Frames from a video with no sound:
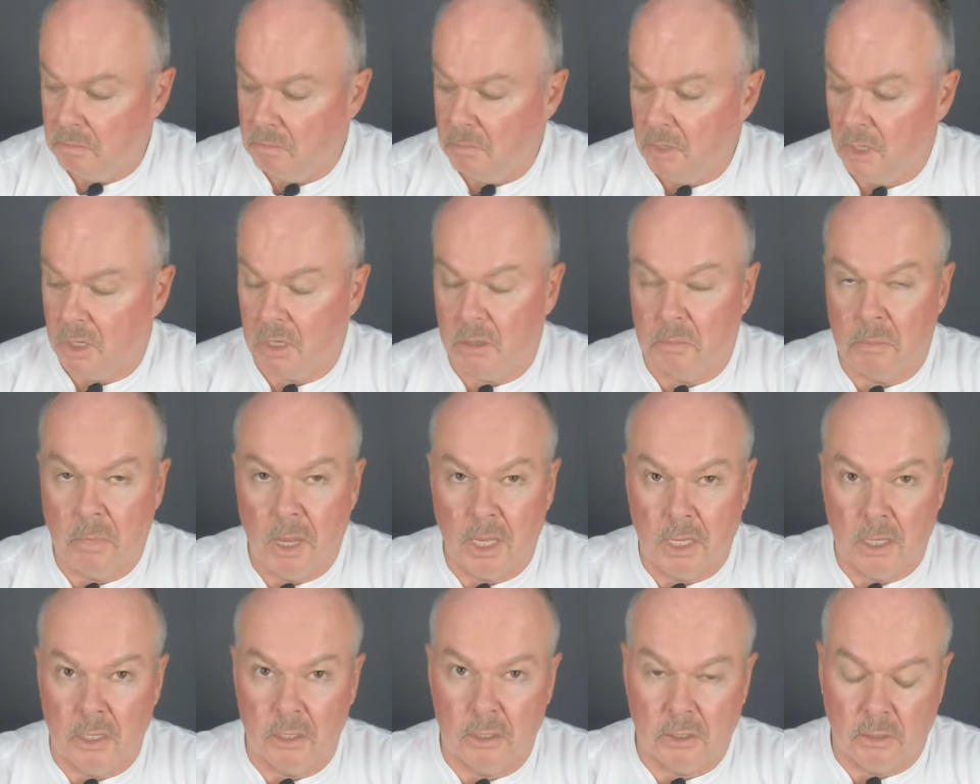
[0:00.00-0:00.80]
You can
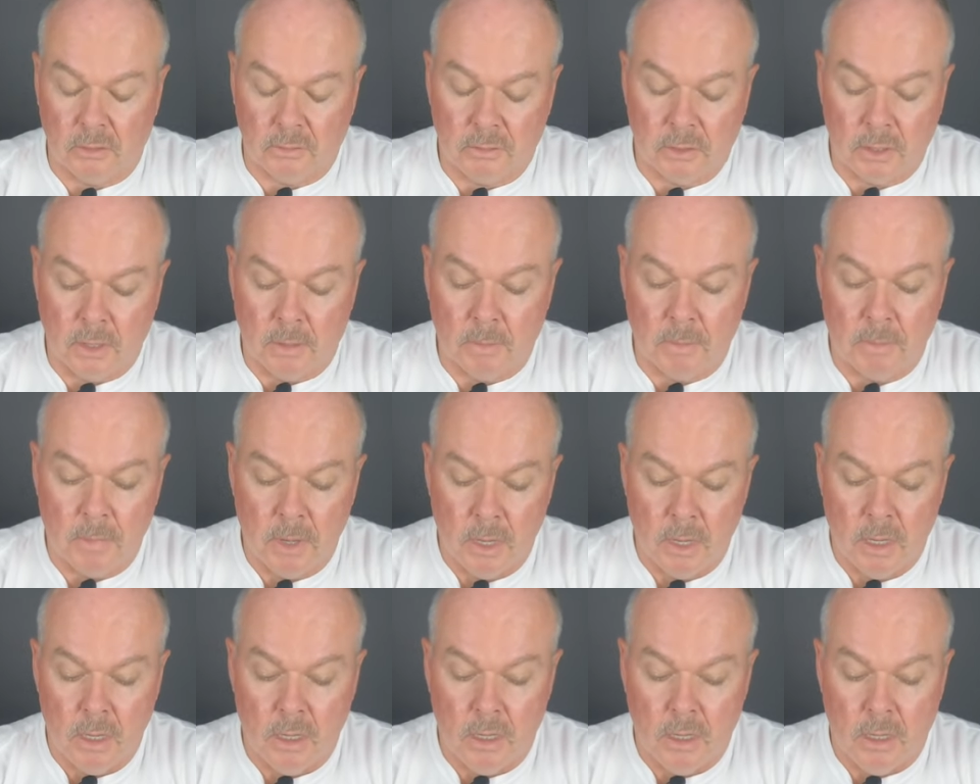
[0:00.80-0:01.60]
make yourself some.
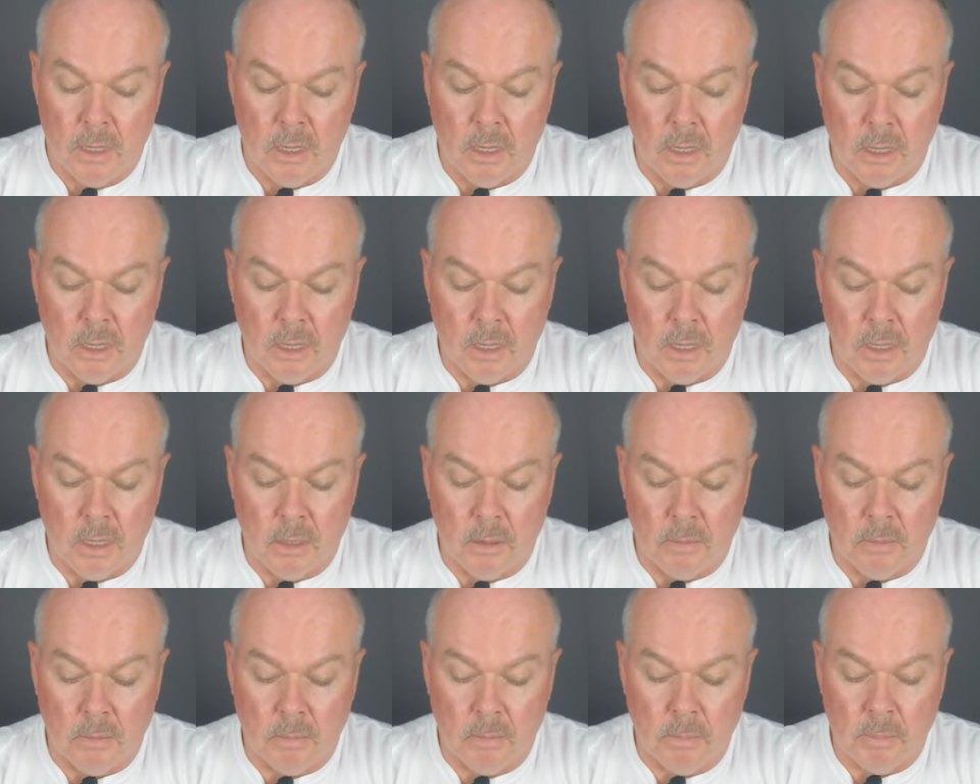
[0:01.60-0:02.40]

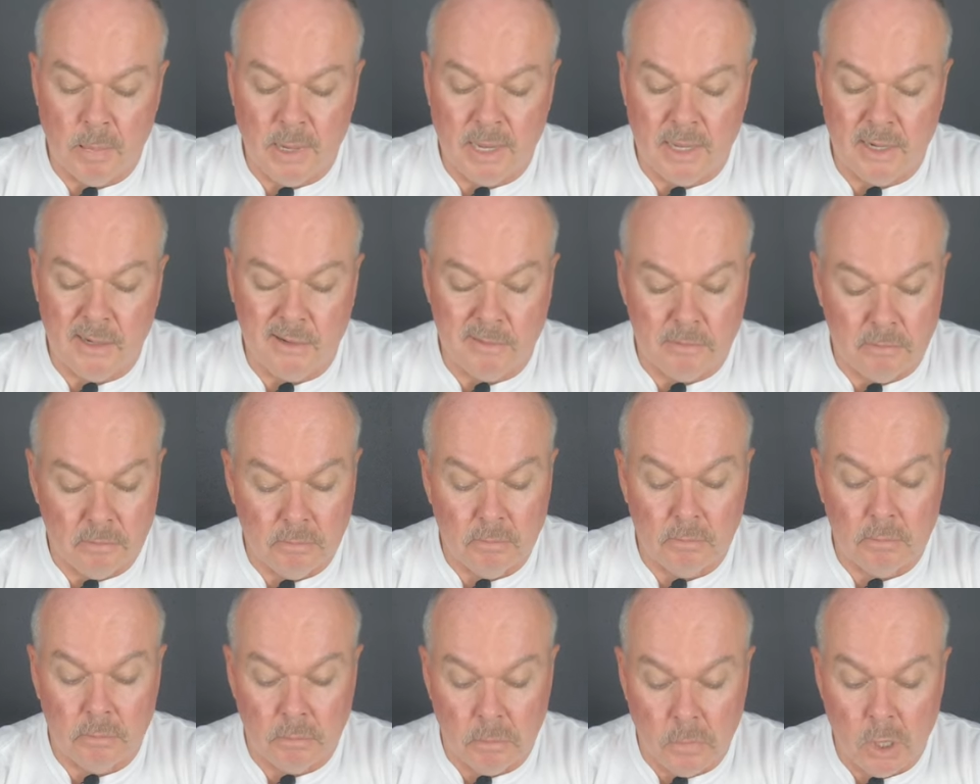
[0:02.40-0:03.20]
Um, but
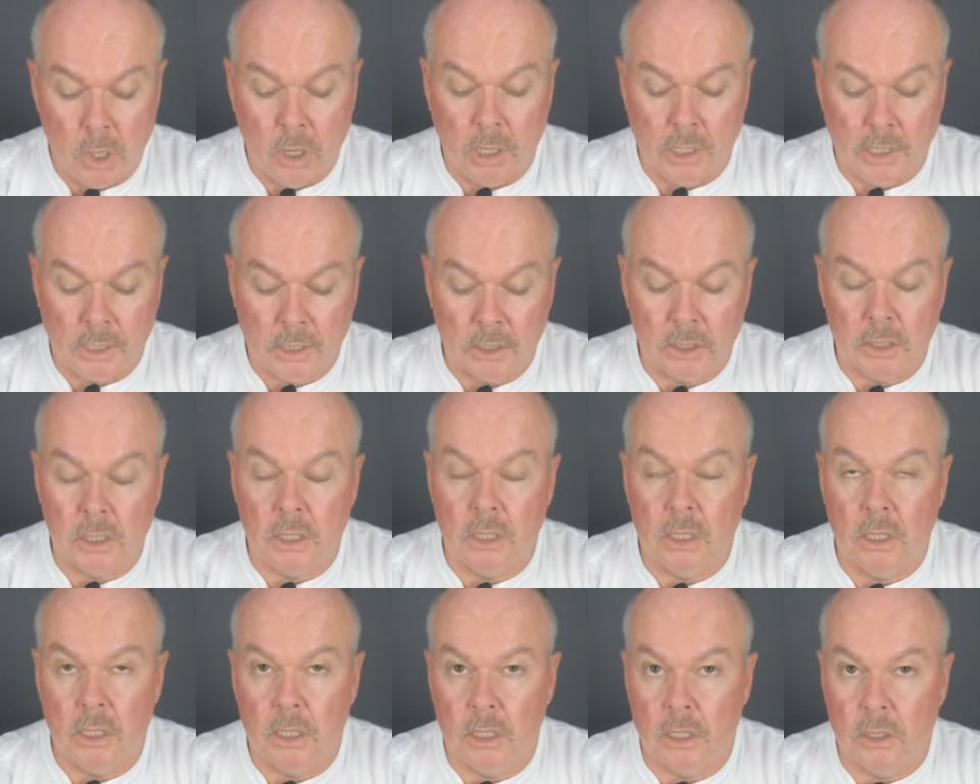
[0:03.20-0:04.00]
I can
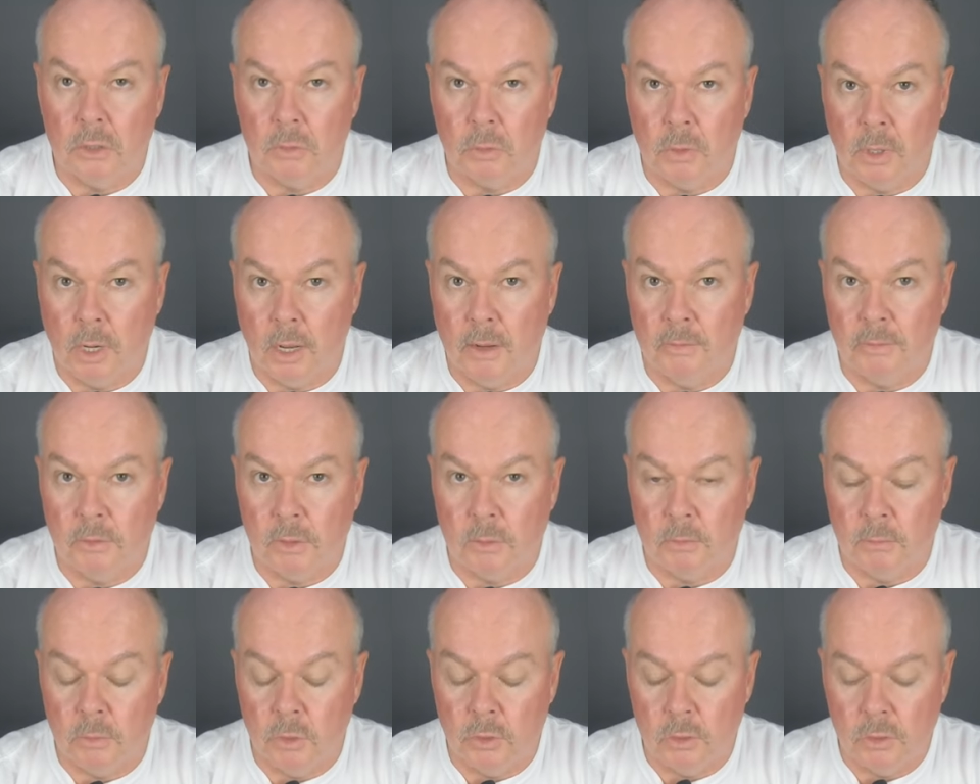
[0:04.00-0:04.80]
see that this would have
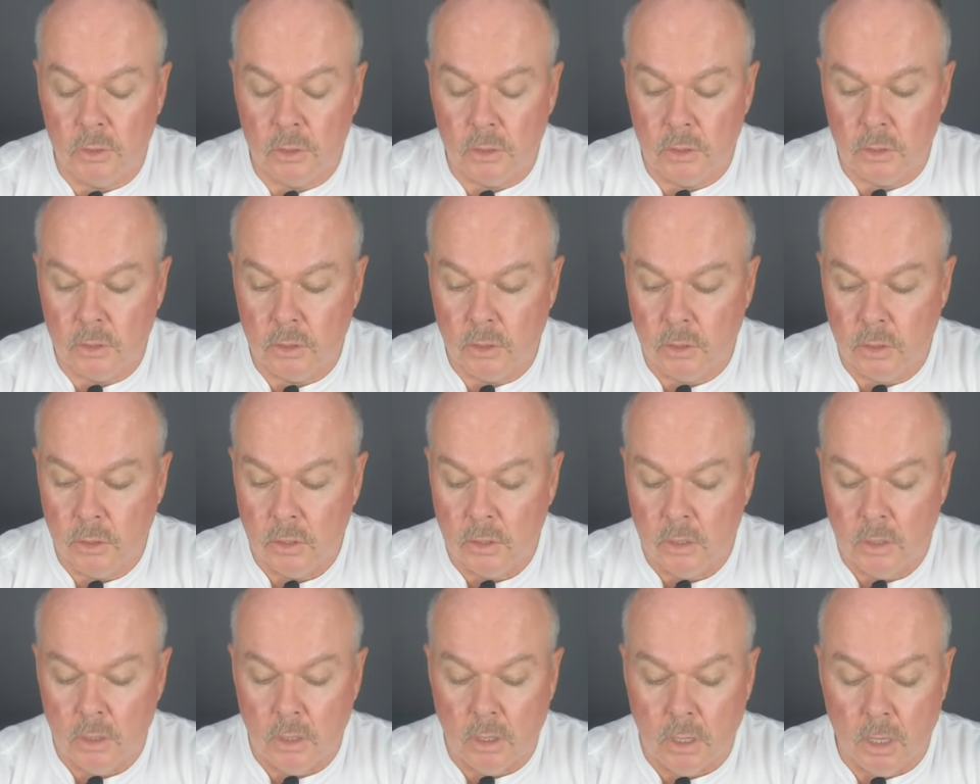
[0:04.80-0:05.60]
some uses,
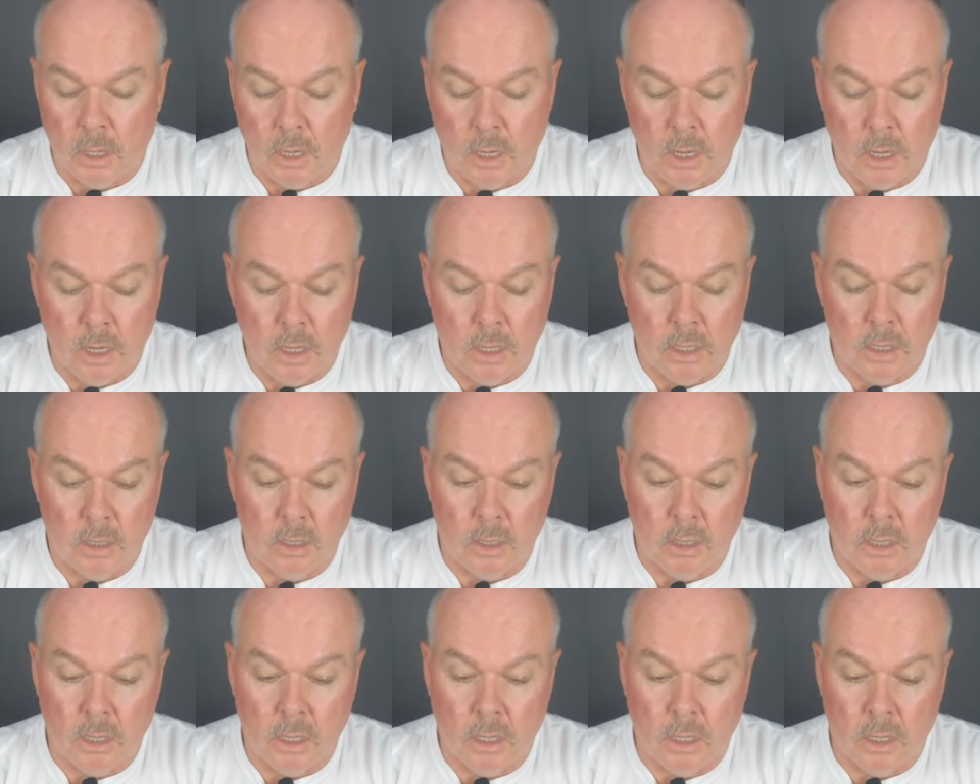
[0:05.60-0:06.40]

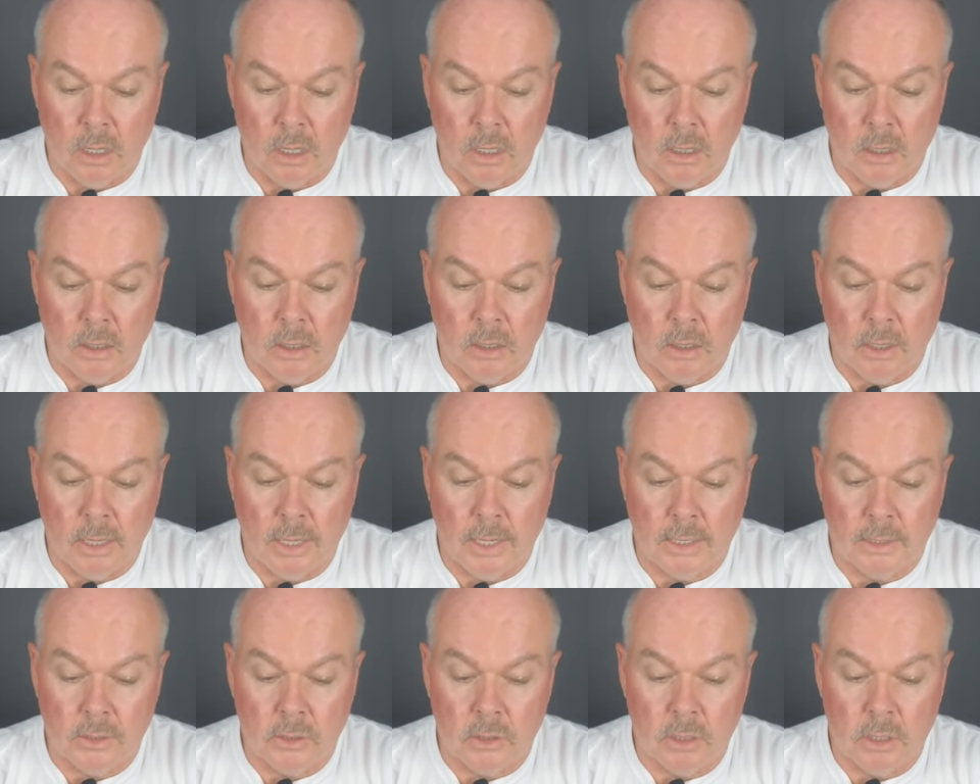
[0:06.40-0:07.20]
and uh, I
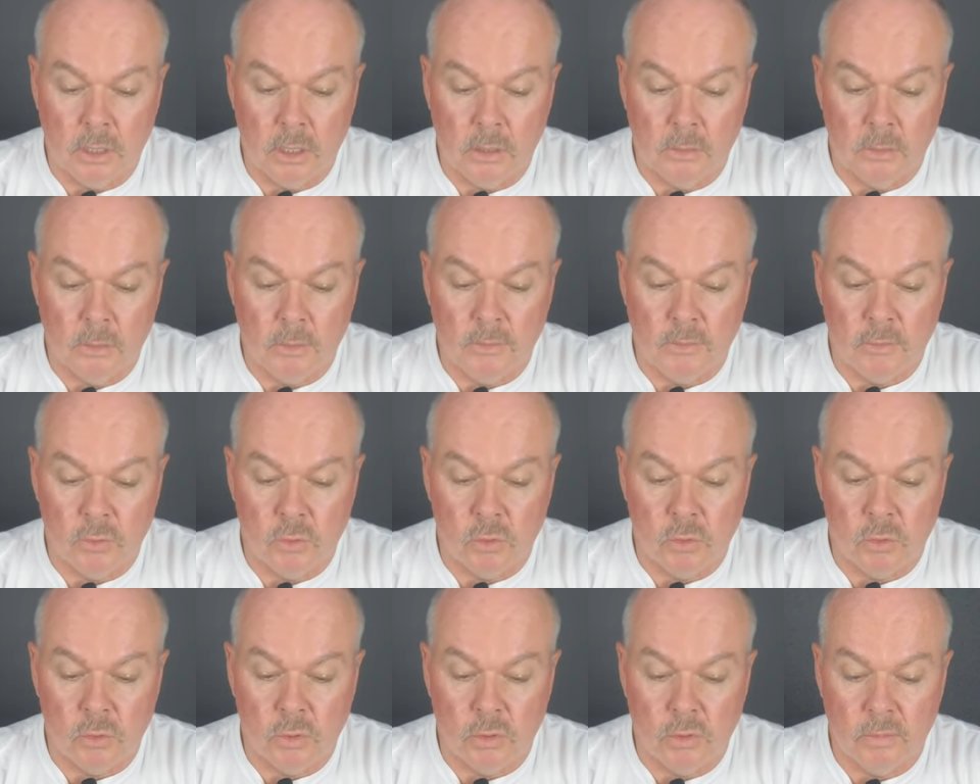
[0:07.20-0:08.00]
had seen them
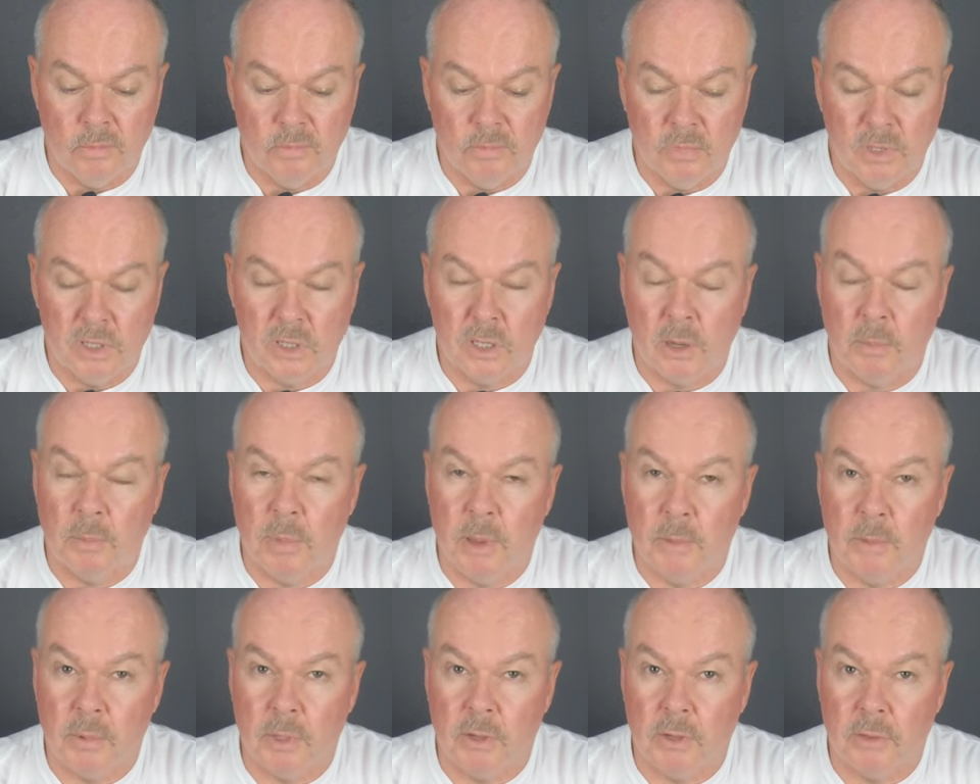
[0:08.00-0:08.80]
before. Some
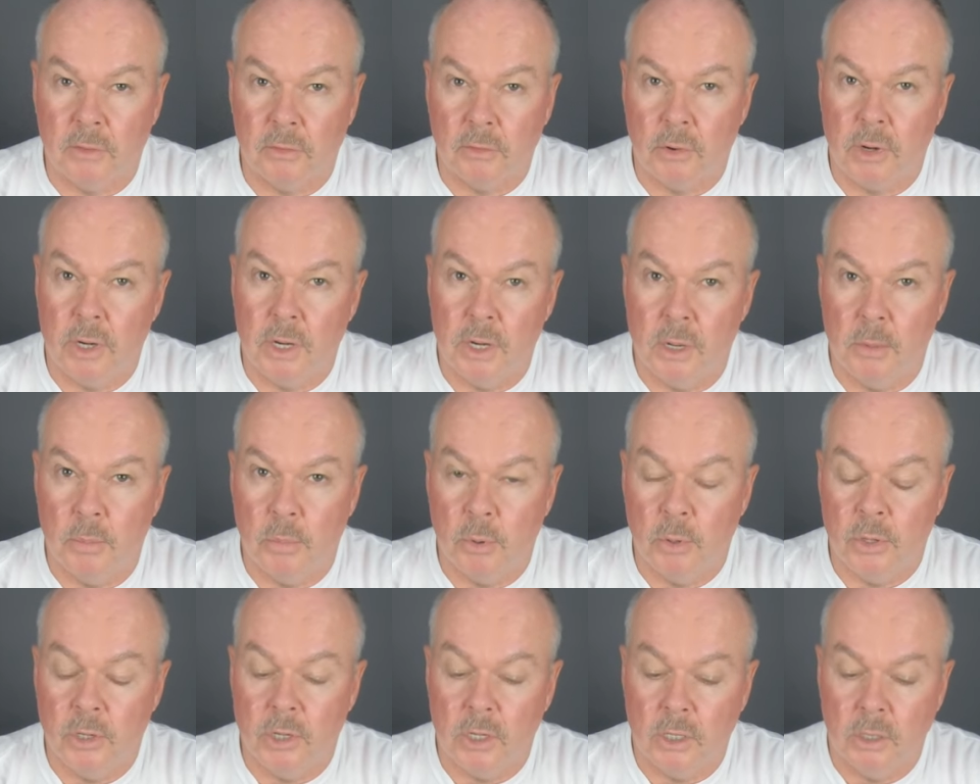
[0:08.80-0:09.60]
people are three D
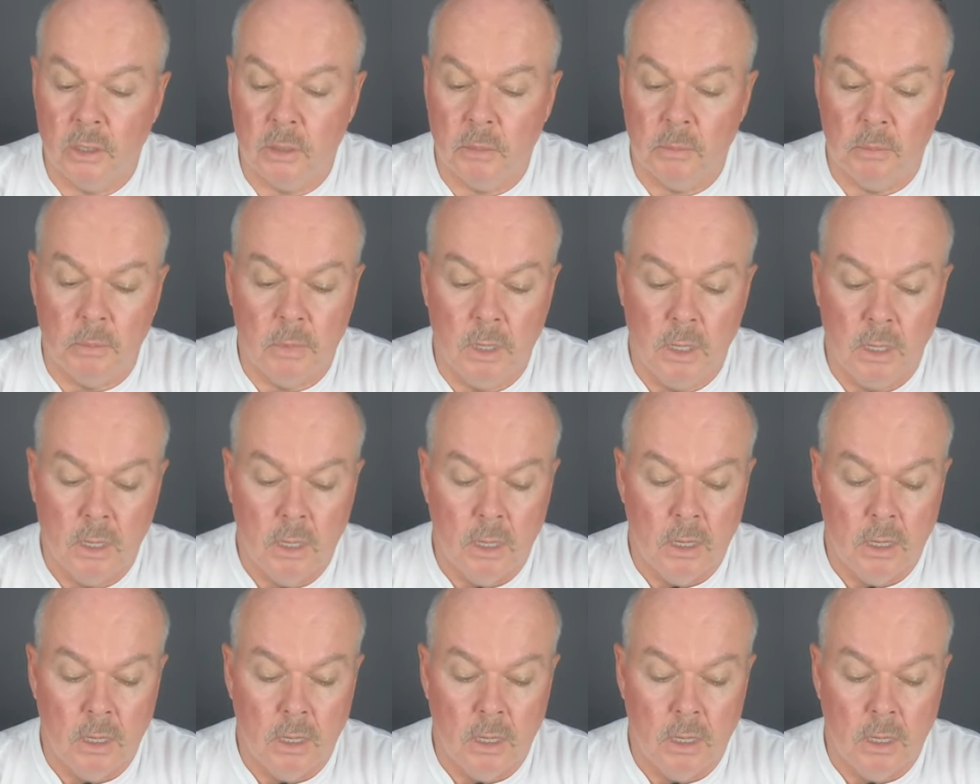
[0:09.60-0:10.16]
printing them